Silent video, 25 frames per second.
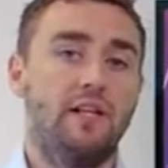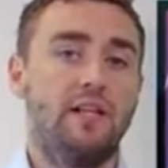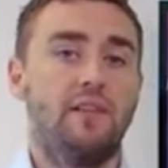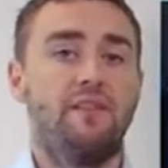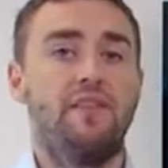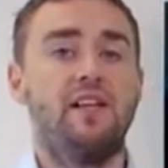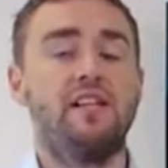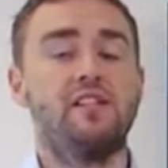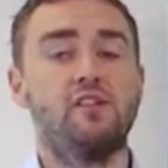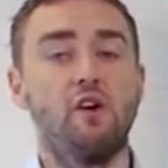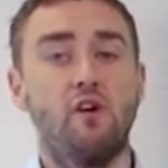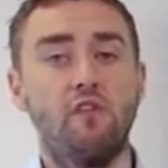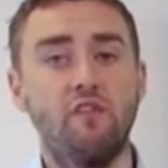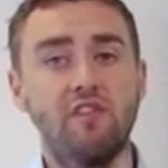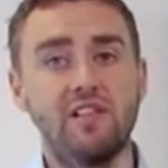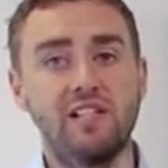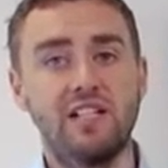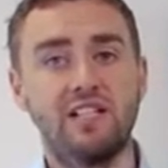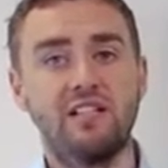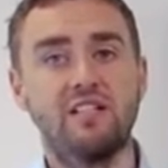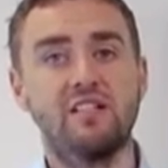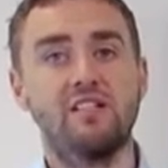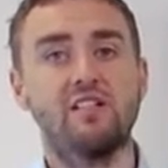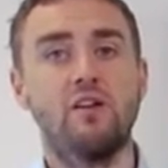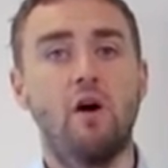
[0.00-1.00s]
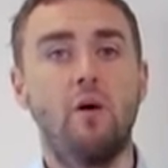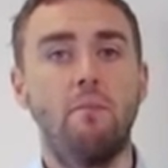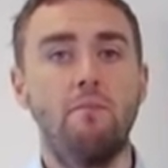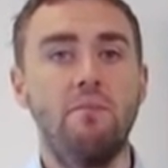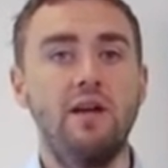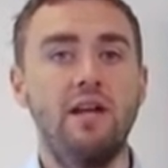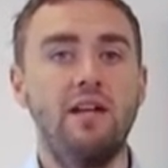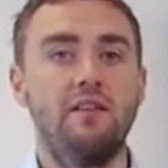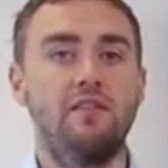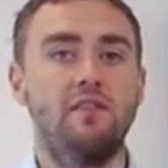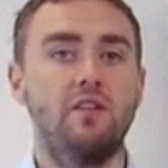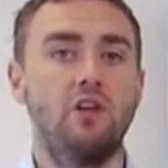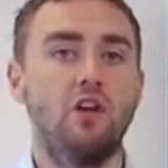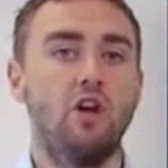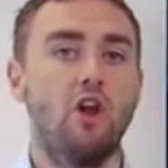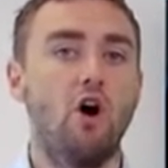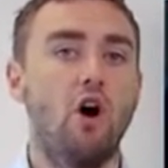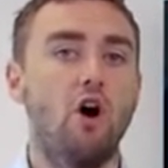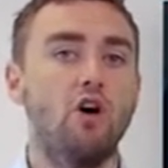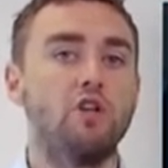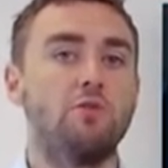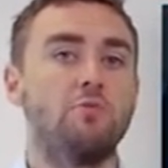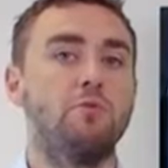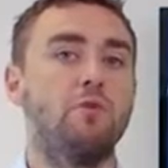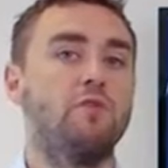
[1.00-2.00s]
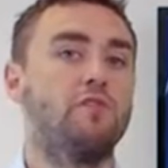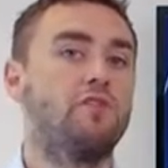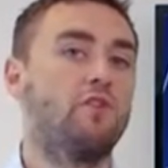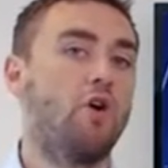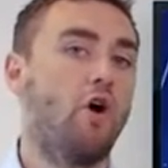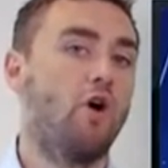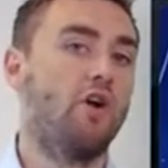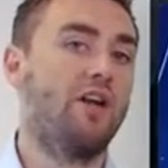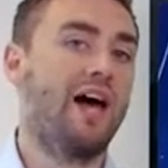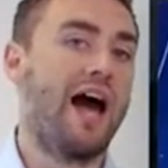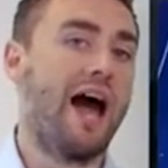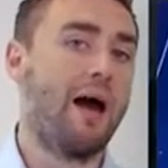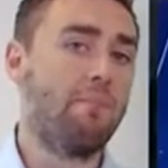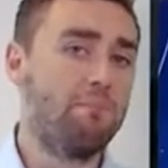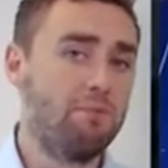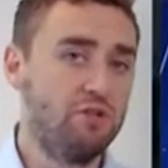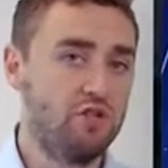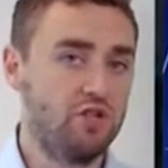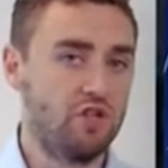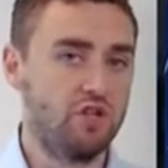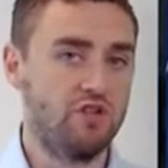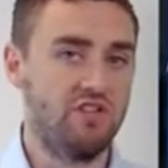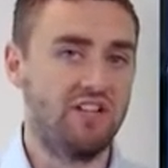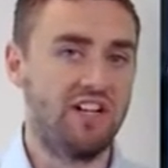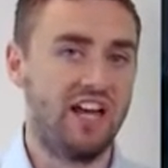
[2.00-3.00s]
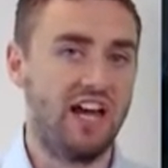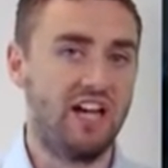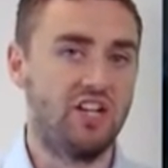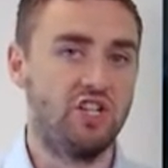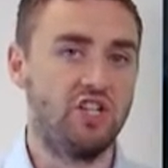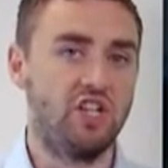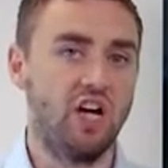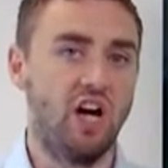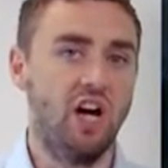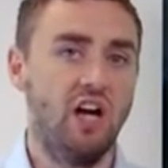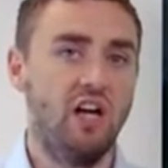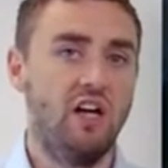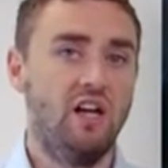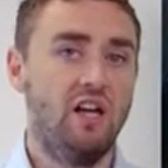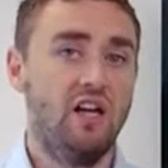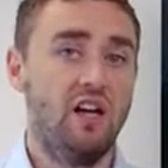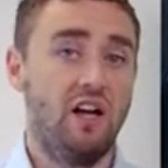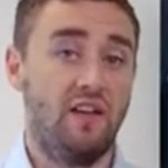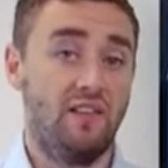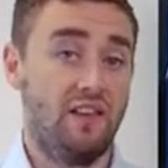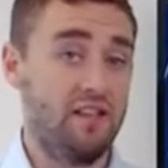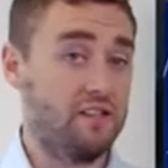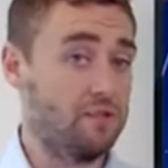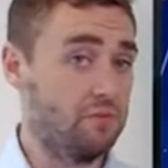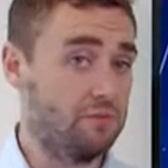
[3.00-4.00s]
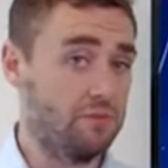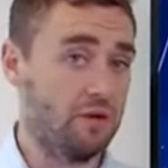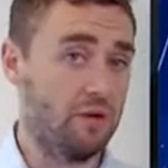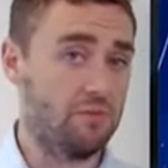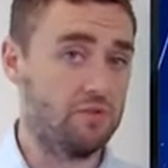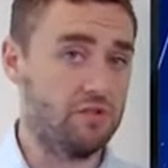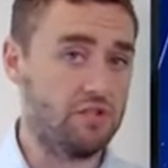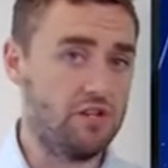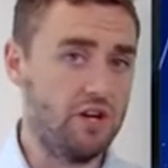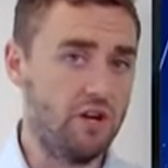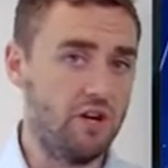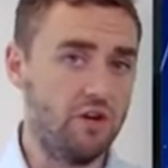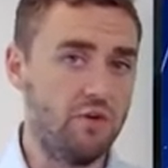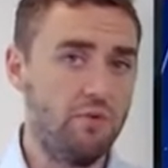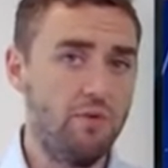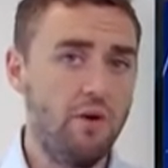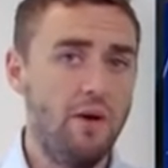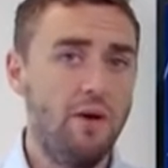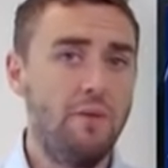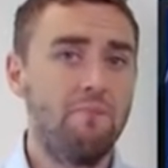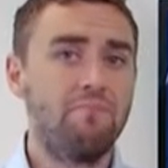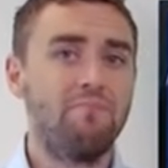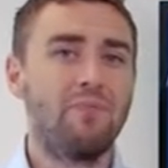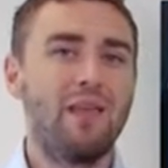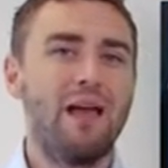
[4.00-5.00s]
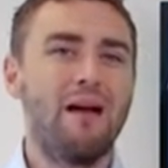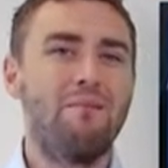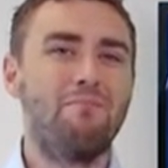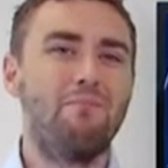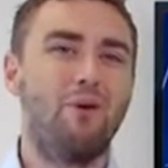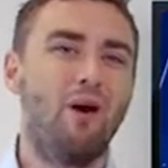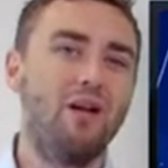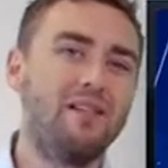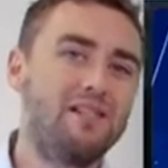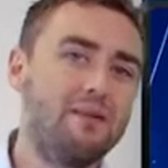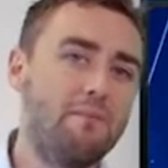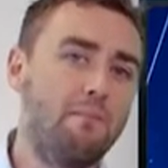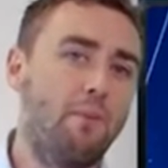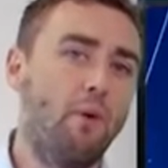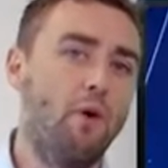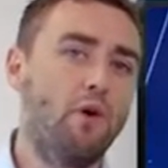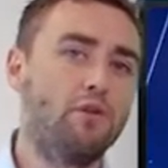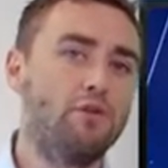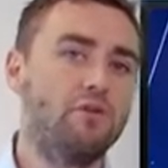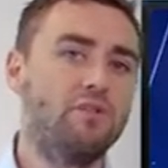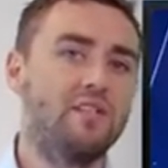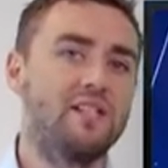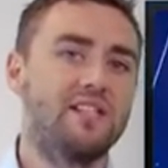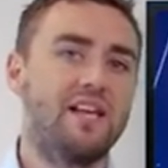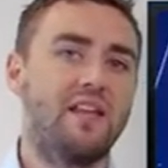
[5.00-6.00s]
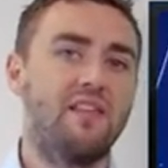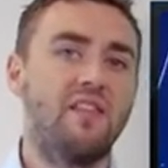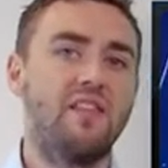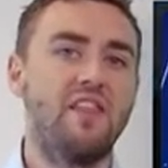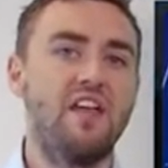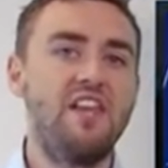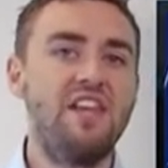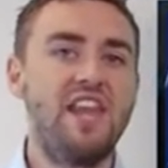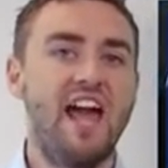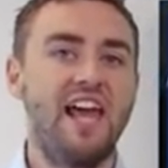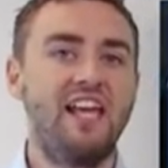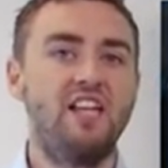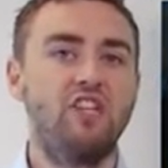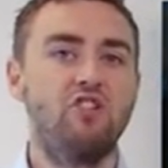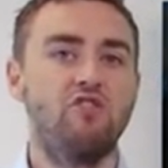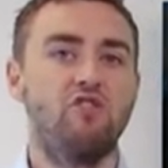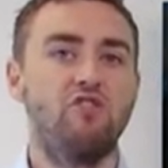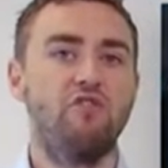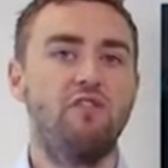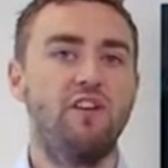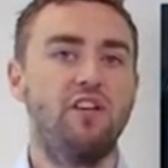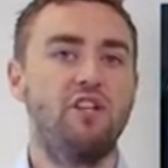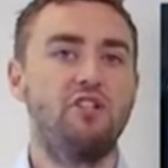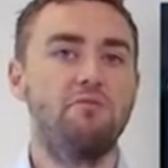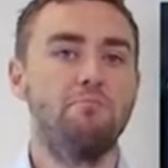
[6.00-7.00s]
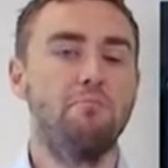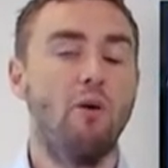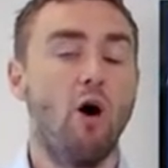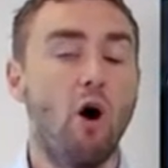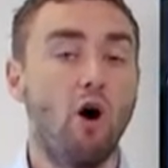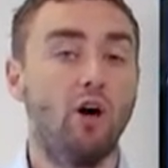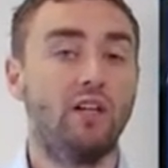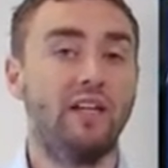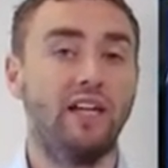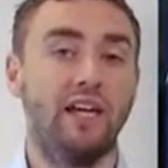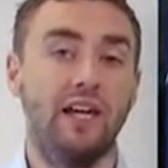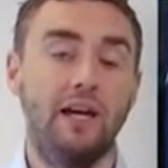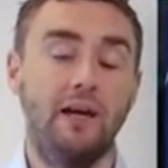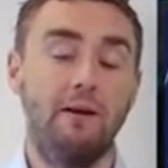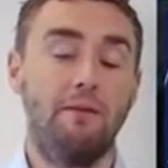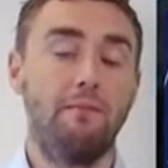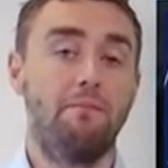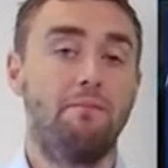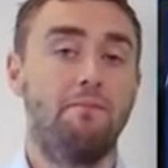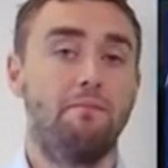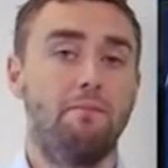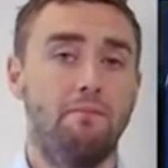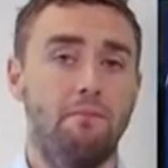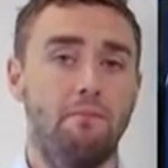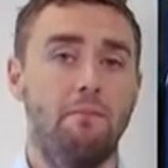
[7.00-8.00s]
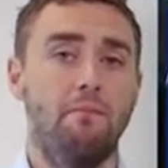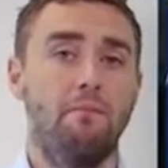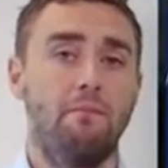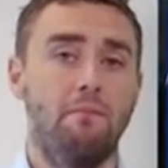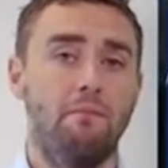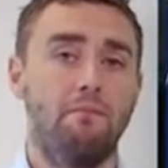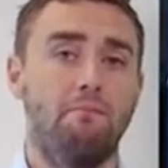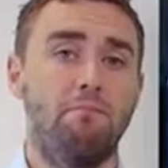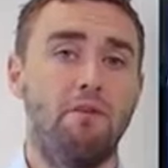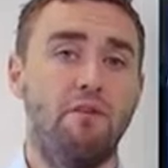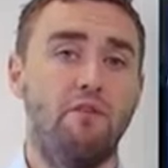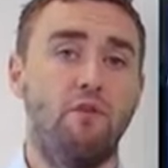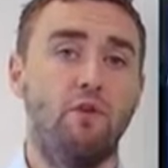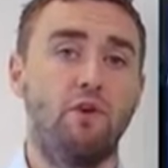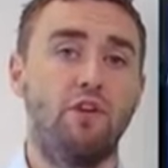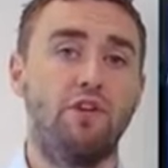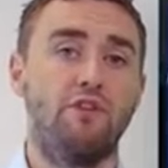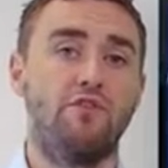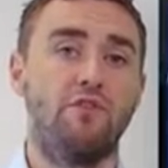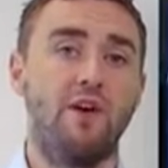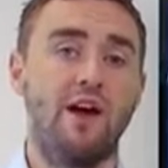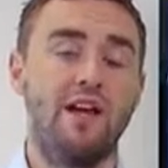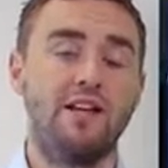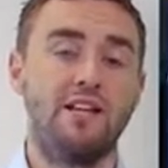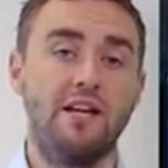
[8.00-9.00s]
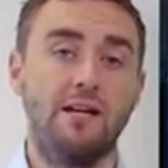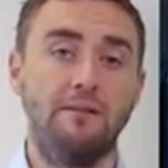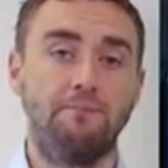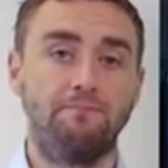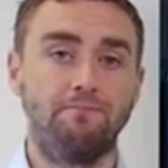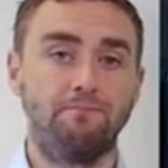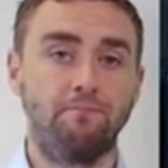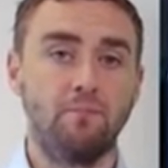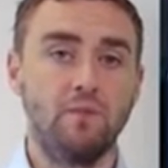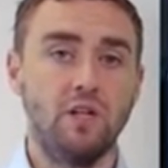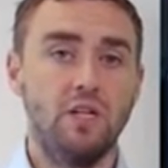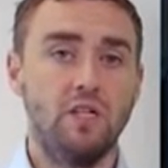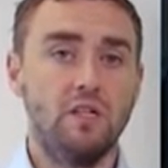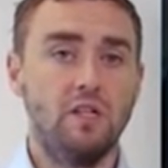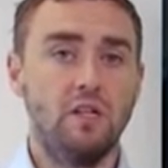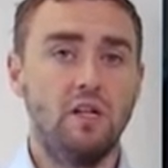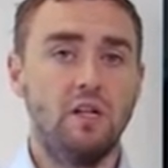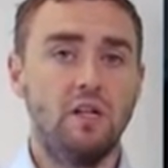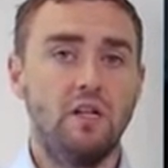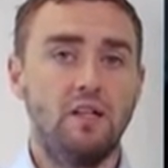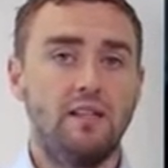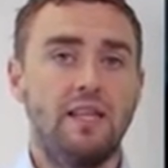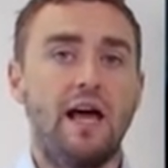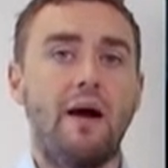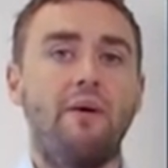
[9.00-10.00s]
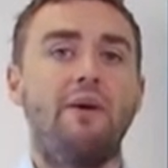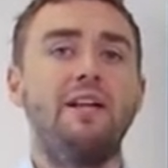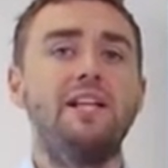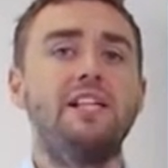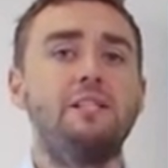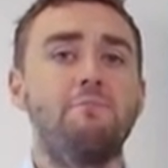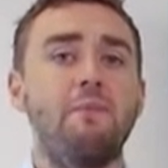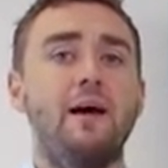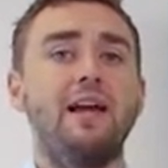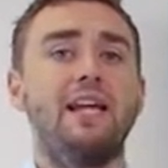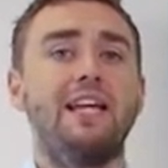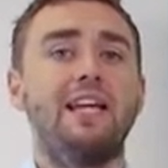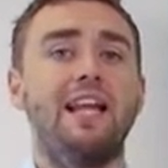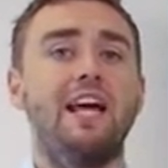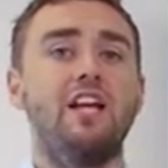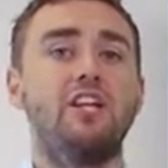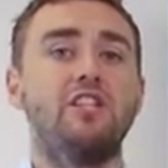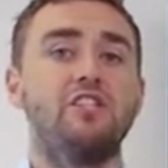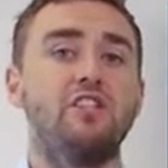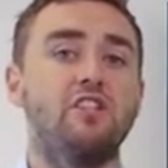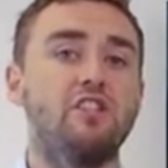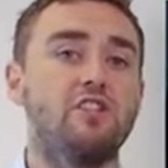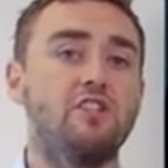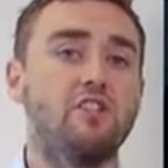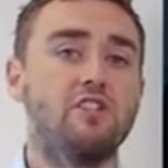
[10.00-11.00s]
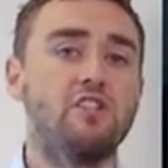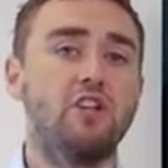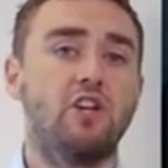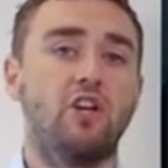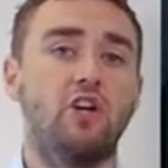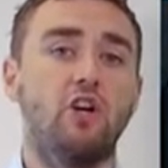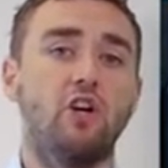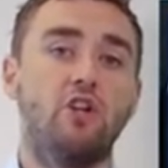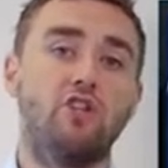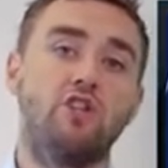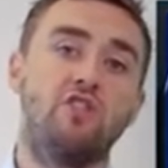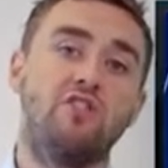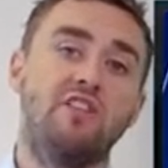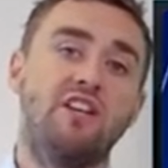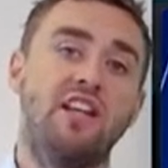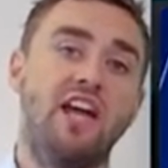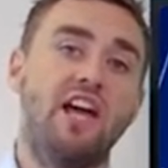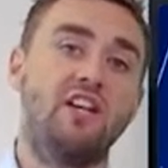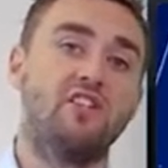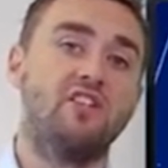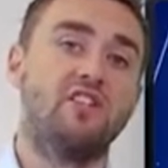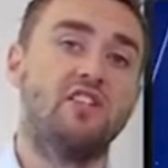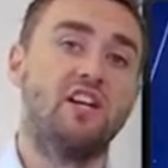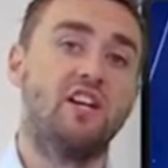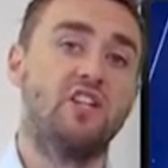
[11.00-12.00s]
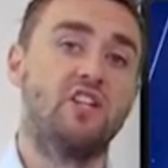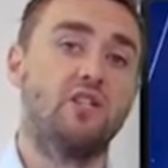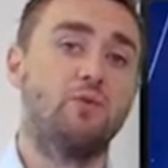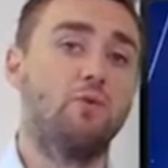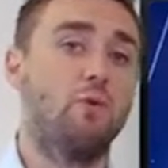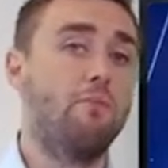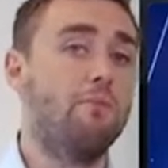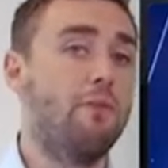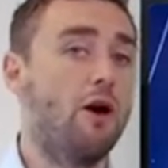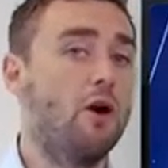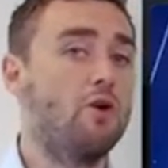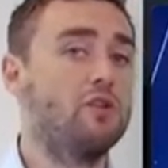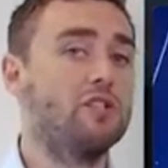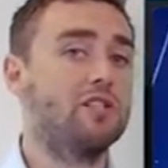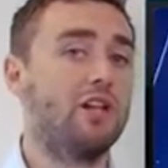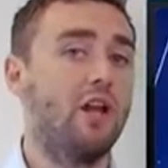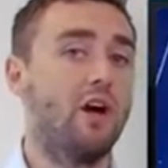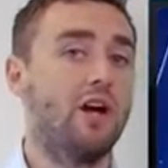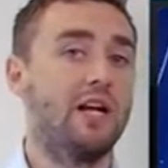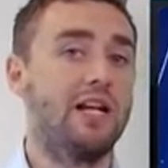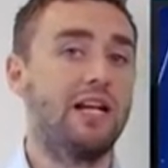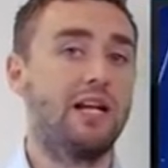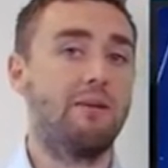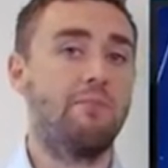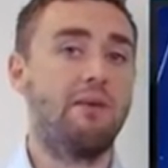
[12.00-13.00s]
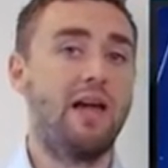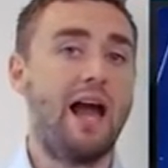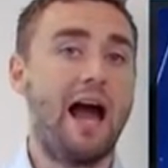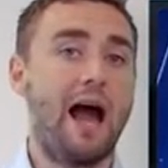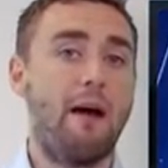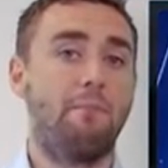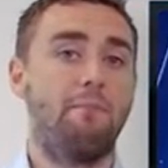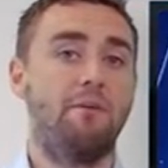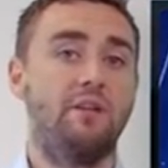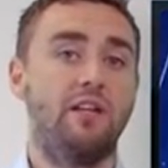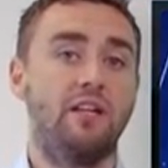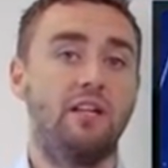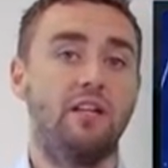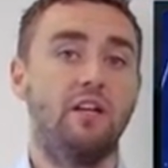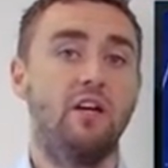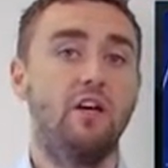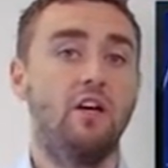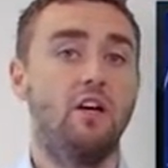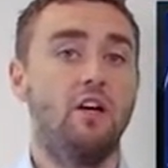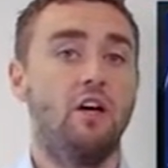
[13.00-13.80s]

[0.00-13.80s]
This obviously does not mean that large moves can't happen during Asia, and they sometimes do, but it's important to understand the nature of each market before you trade it. Now, any speculation that does occur during the Asian session will most likely be happening